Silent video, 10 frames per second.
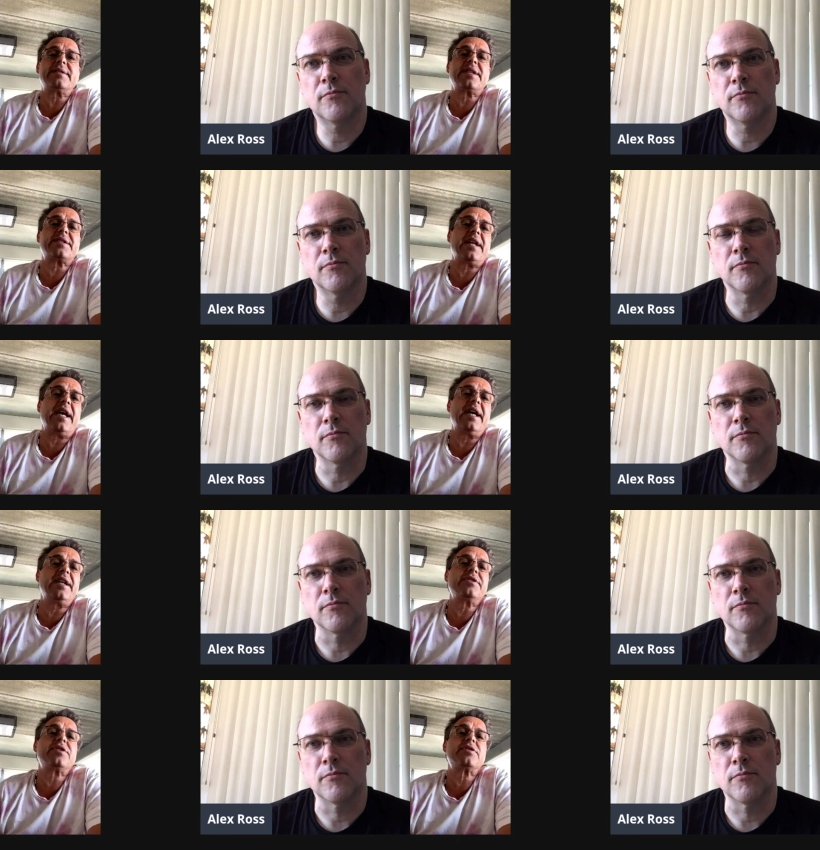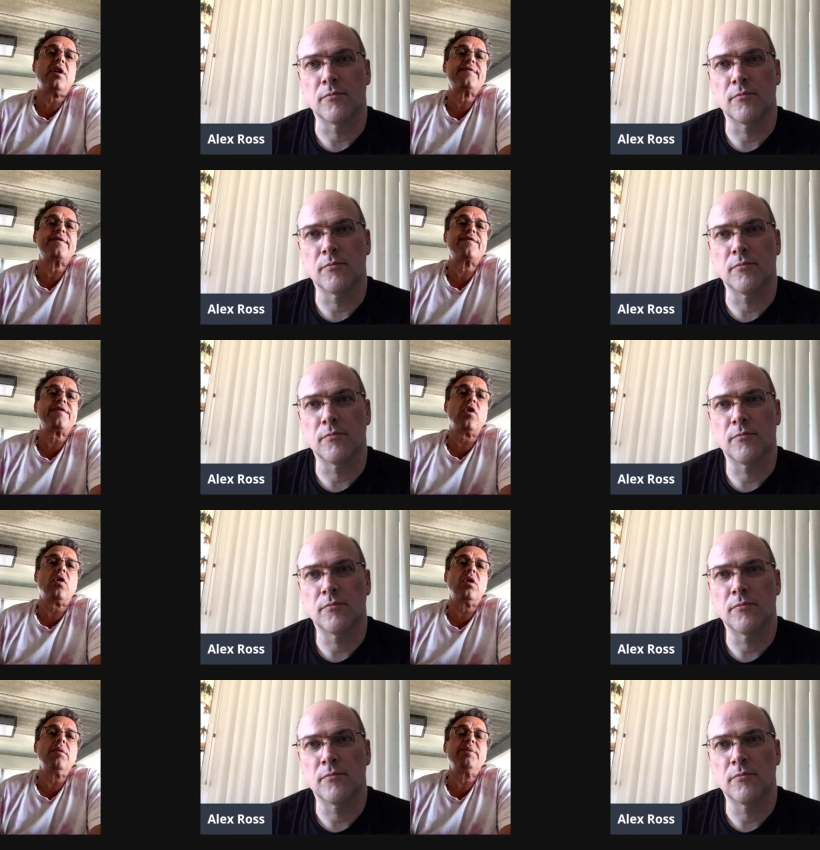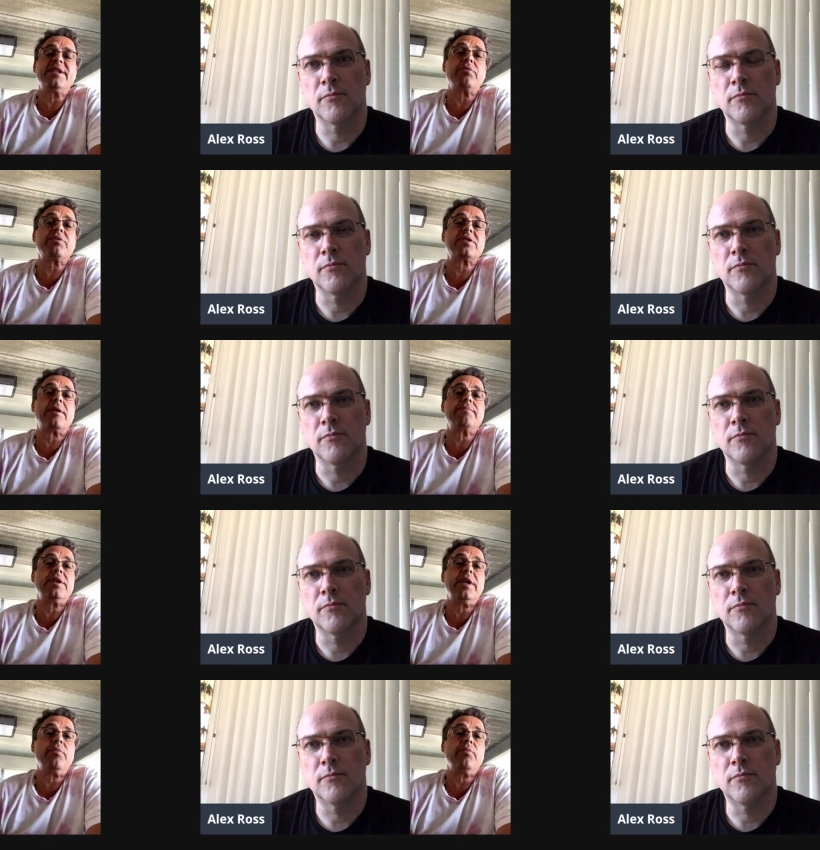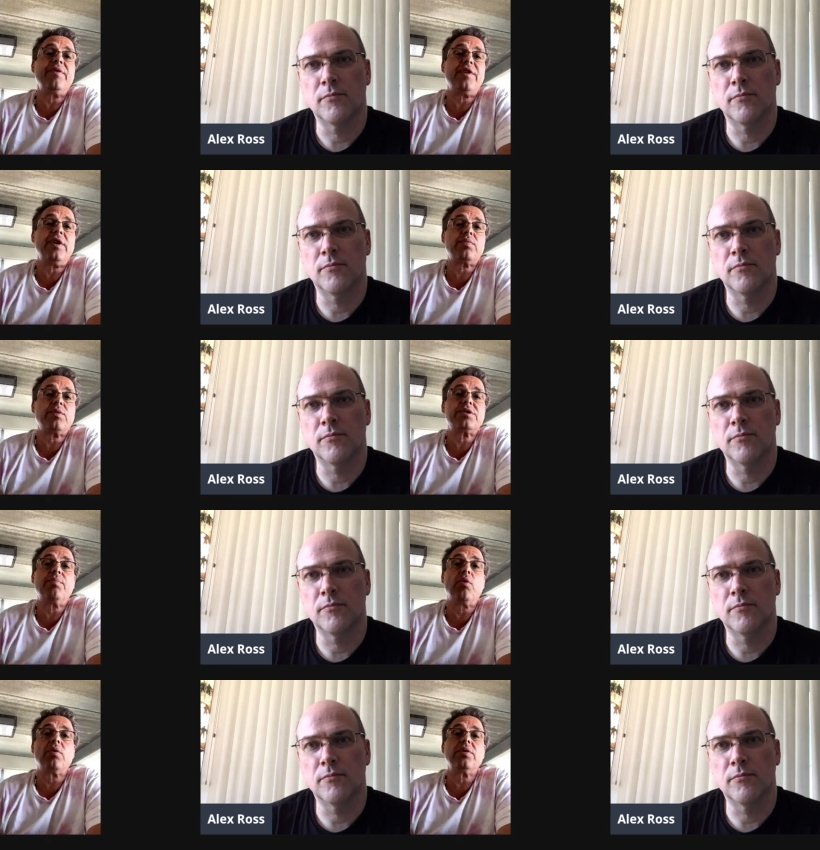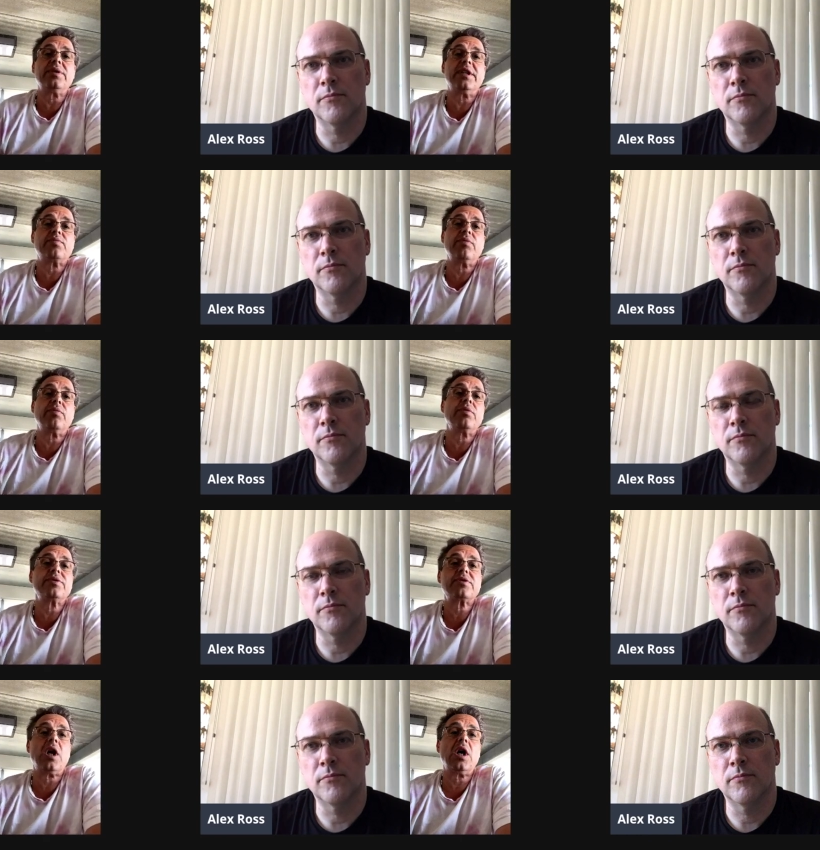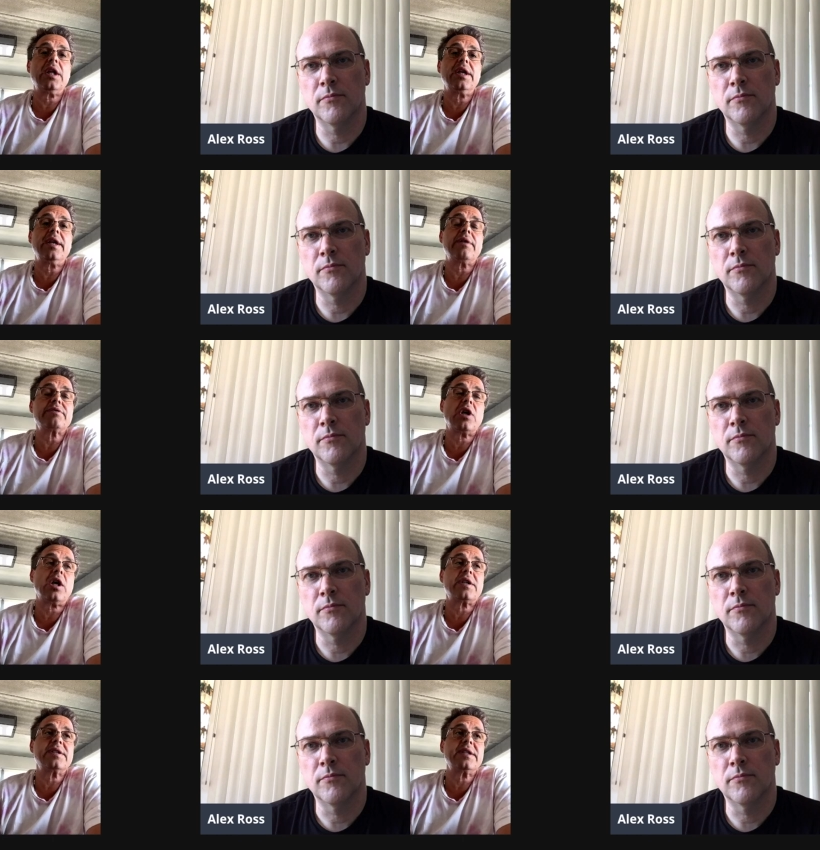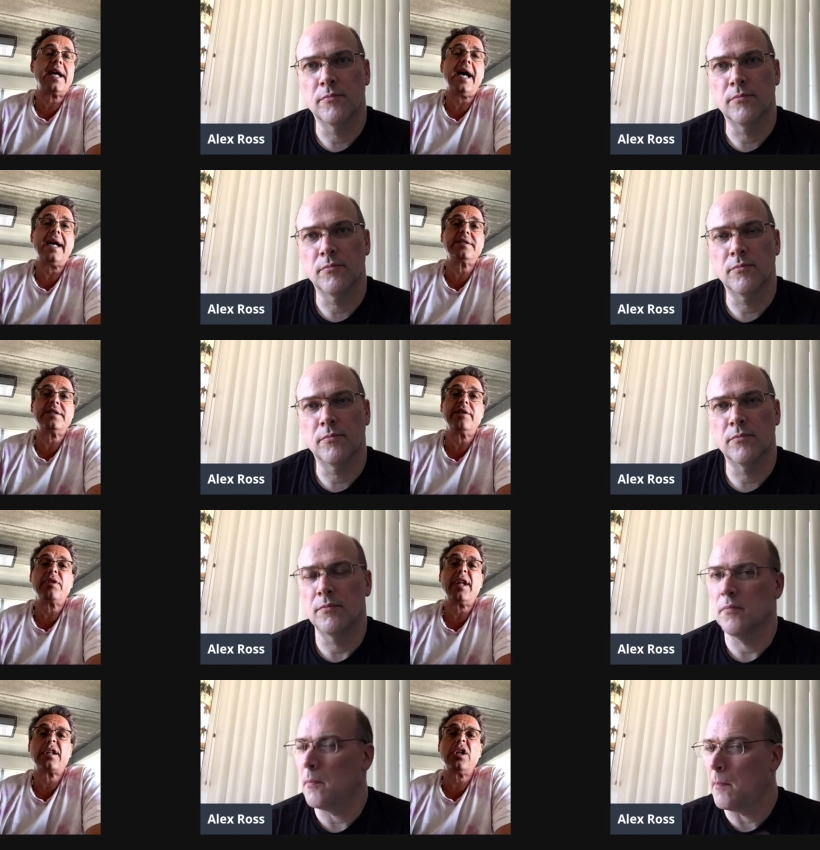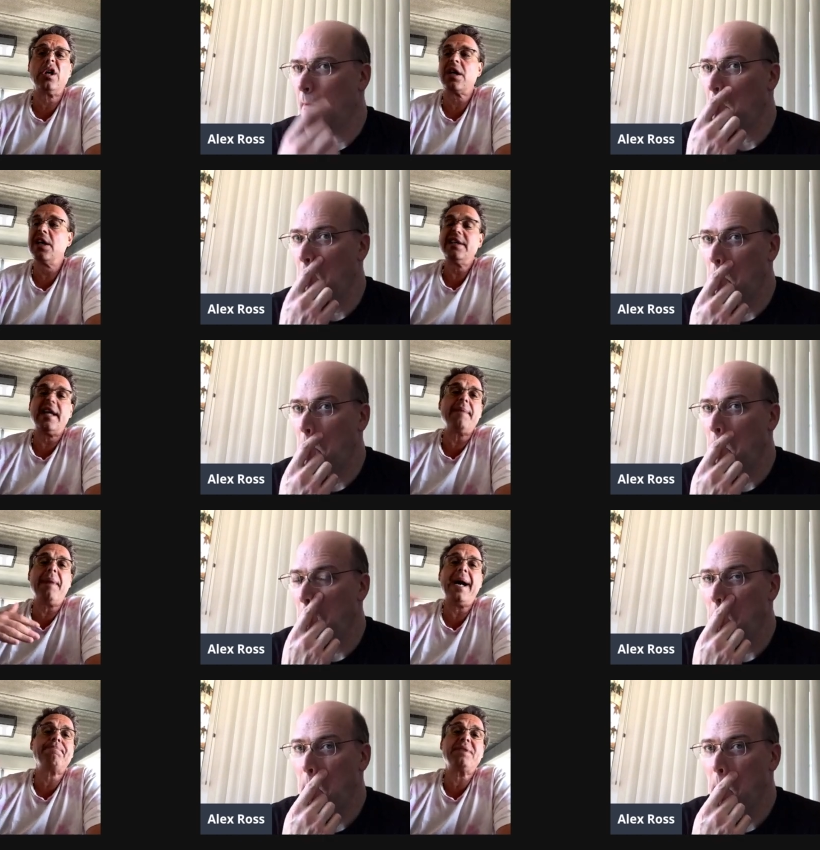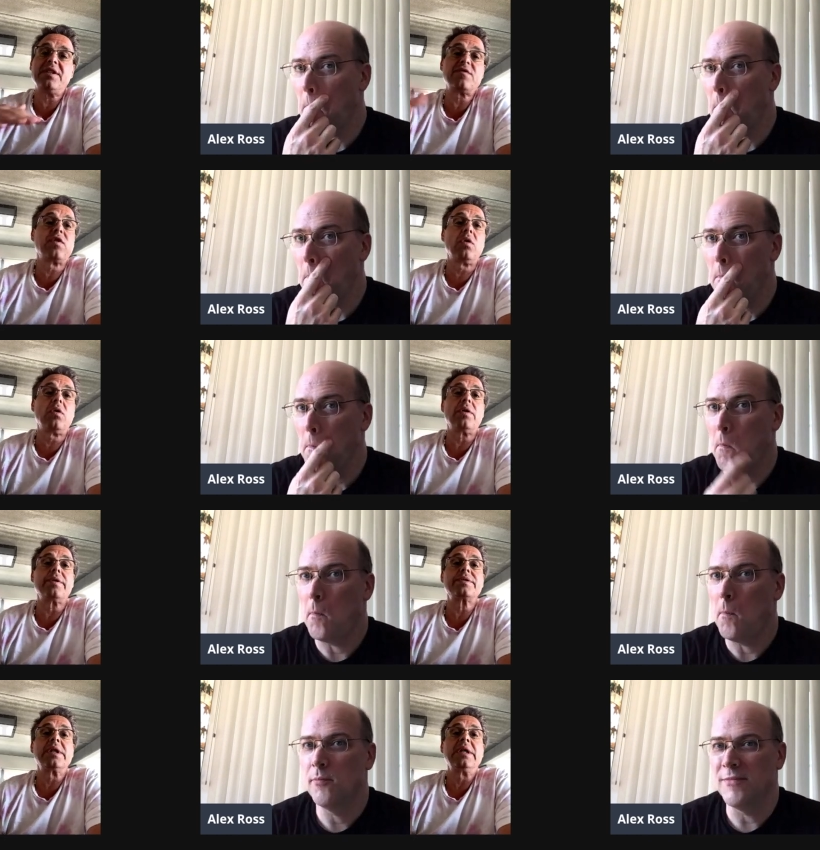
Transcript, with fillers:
Speaker 1: six to eight inches off the floor, but that was something that we felt was important as we were installing it. I was talking to the guys, and they were like, look, they mop these floors.